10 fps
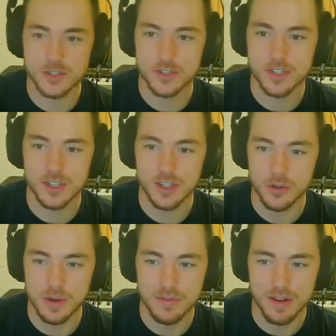good clue.
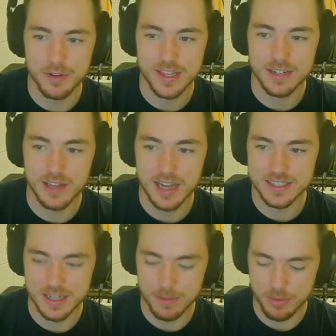If everything
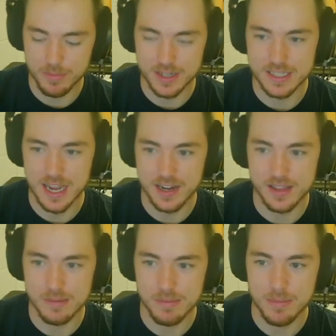lines up with Montana,
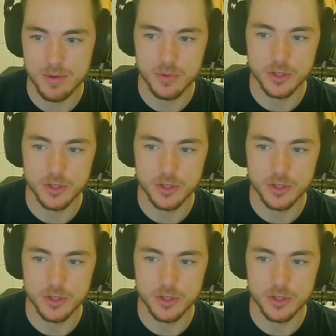then maybe we